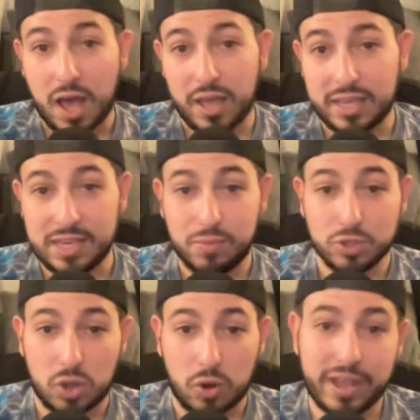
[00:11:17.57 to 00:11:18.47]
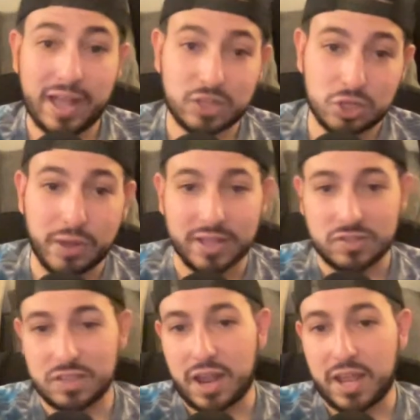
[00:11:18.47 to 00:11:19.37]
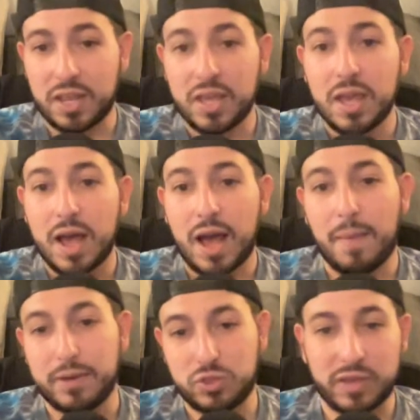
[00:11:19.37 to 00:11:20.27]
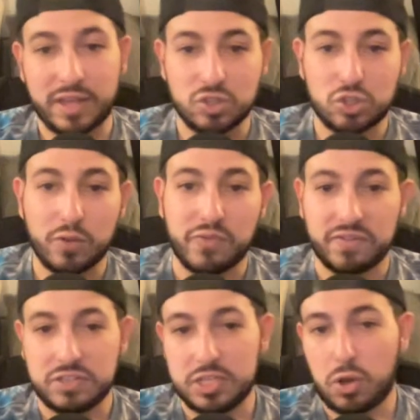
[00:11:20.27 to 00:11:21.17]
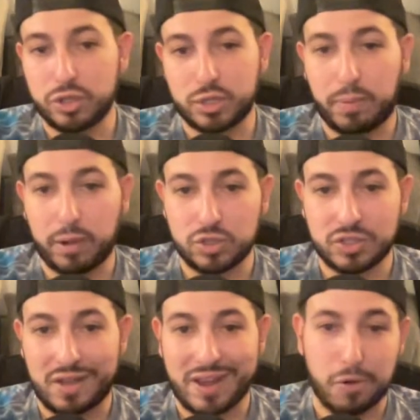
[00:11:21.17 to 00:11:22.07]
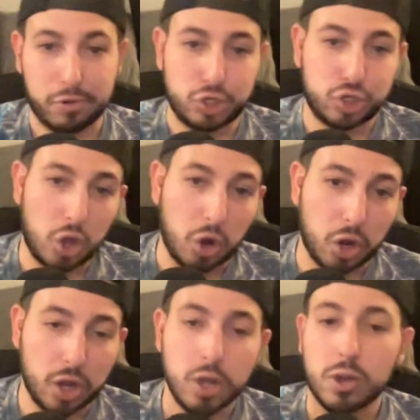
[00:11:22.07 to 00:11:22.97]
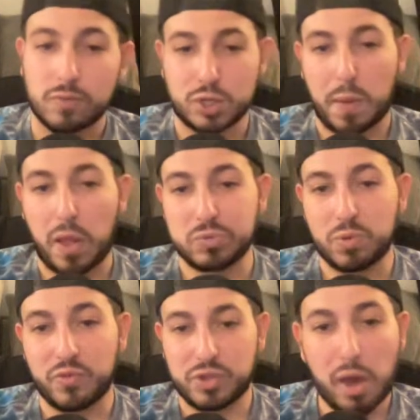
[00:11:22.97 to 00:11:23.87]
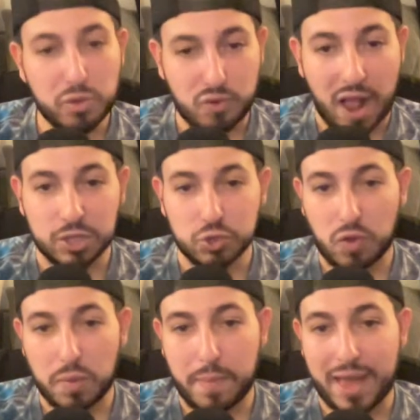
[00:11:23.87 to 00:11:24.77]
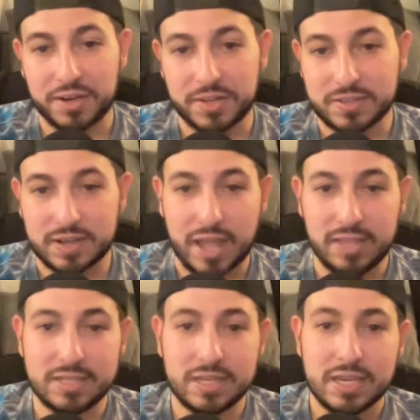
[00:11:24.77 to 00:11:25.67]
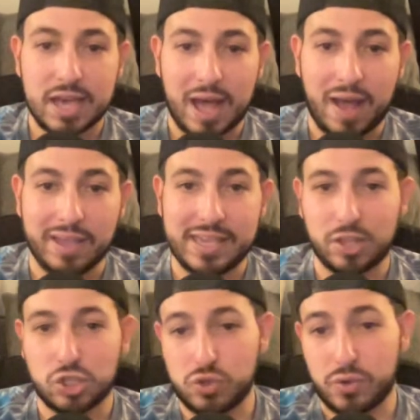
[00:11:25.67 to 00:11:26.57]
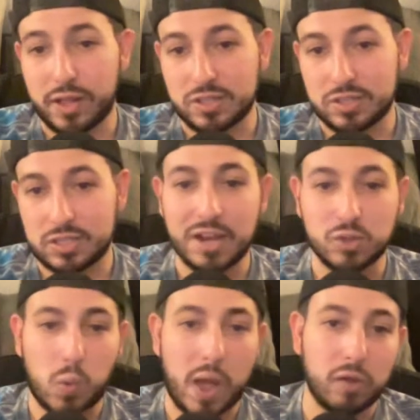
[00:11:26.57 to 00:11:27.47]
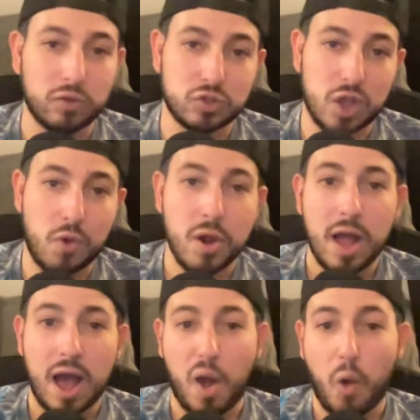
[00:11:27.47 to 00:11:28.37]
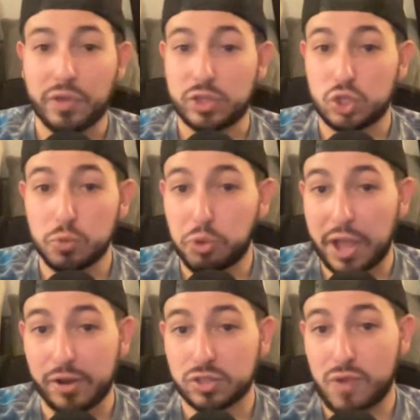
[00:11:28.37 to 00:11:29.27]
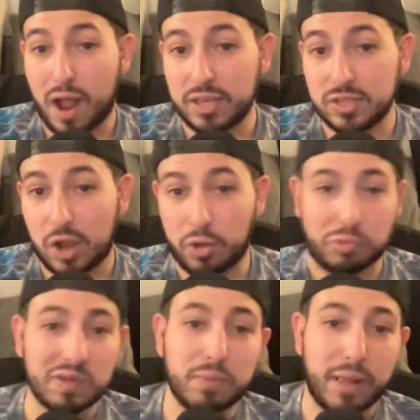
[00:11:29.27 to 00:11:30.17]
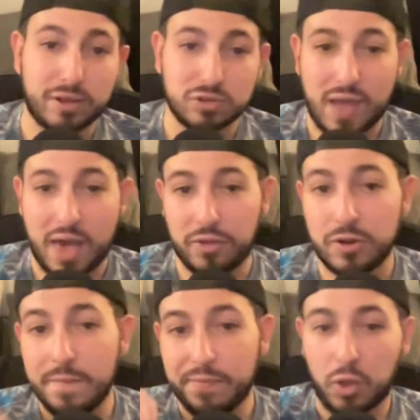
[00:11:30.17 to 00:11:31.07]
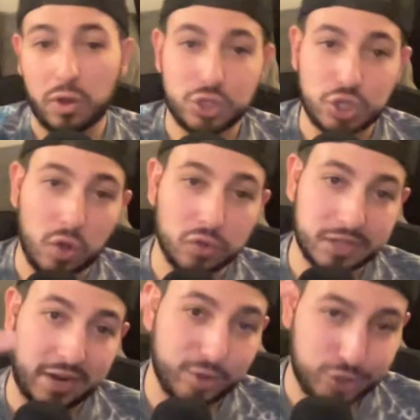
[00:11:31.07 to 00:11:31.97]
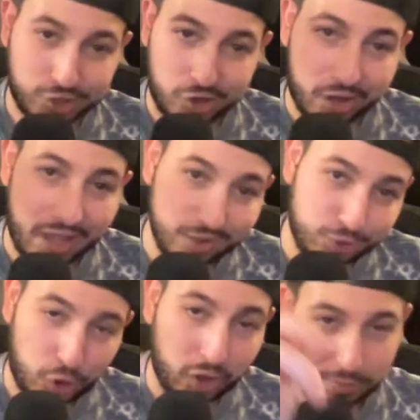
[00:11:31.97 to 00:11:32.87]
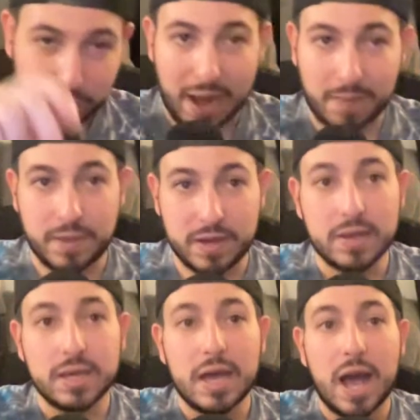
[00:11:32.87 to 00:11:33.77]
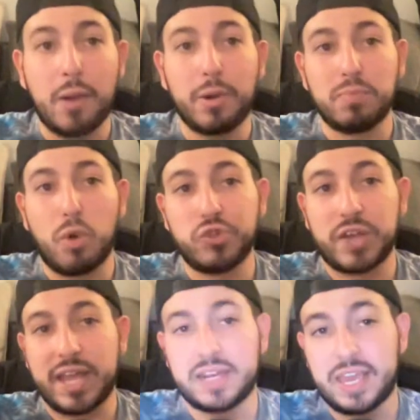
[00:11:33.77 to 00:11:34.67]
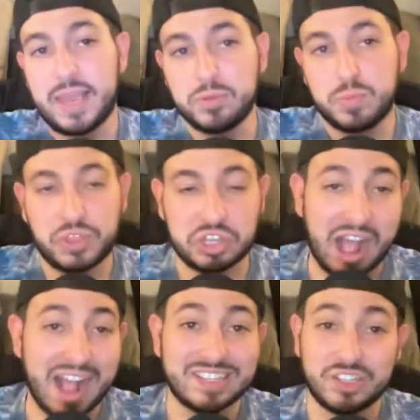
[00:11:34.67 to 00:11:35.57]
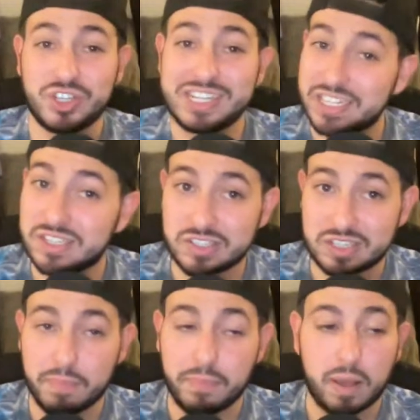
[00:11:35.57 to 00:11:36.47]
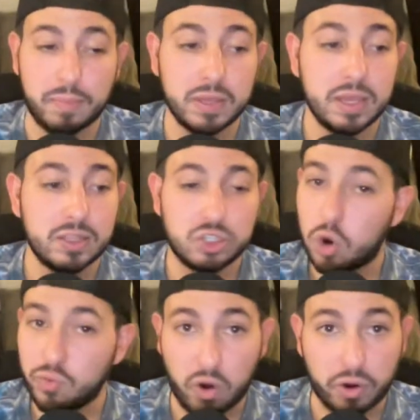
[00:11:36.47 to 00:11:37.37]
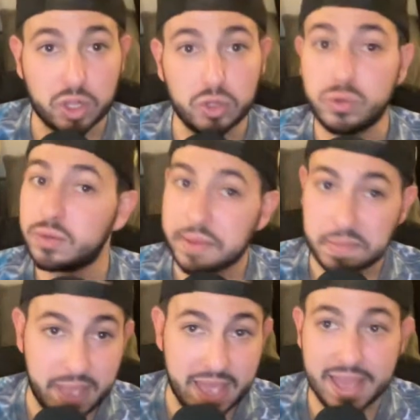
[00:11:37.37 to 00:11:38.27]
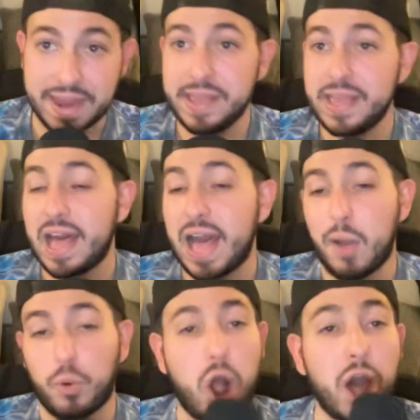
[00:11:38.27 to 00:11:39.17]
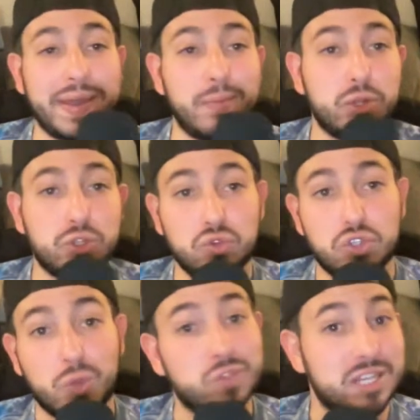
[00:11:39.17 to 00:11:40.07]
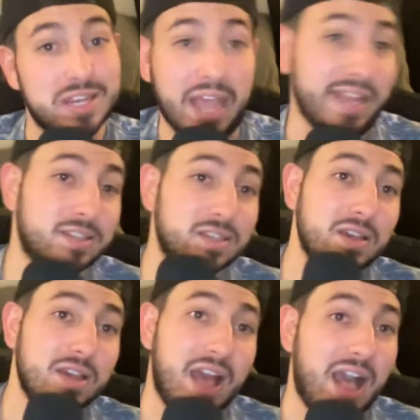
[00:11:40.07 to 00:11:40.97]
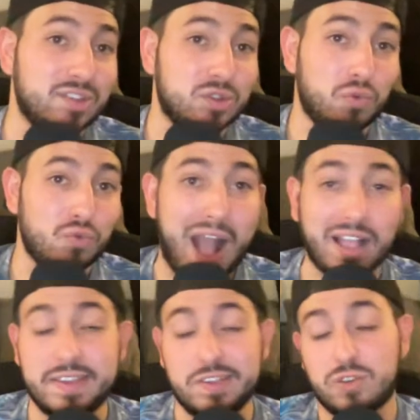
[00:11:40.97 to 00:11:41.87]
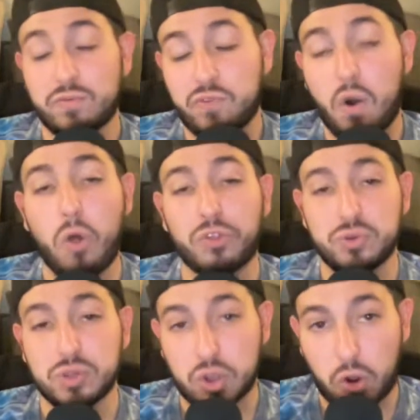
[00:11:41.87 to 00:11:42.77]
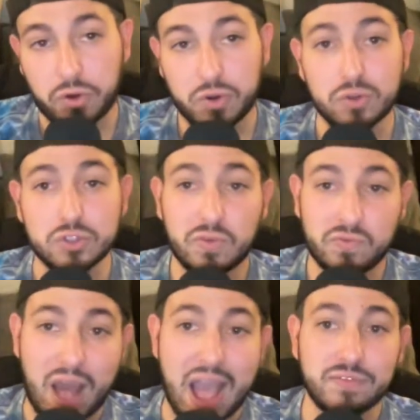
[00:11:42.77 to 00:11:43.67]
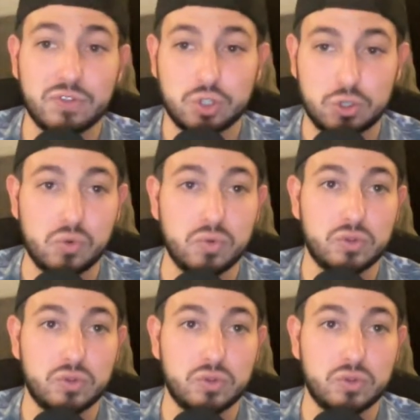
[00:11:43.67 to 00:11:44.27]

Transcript: He had 2 hits tonight, but he's only hitting .215, also punched out. And Aaron Schunk, responsible for the other Rockies run, batted in tonight. He had 2 hits tonight as well. So only 2 players in the Rockies line, or 3 players rather, Nolan Jones, Aaron Schunk, and Charlie Blackmon with multi-hit games. But the guys that you need to step up, Tovar included, McMahon, were unable to do so tonight as the Rockies fall to the Cardinals 5-2.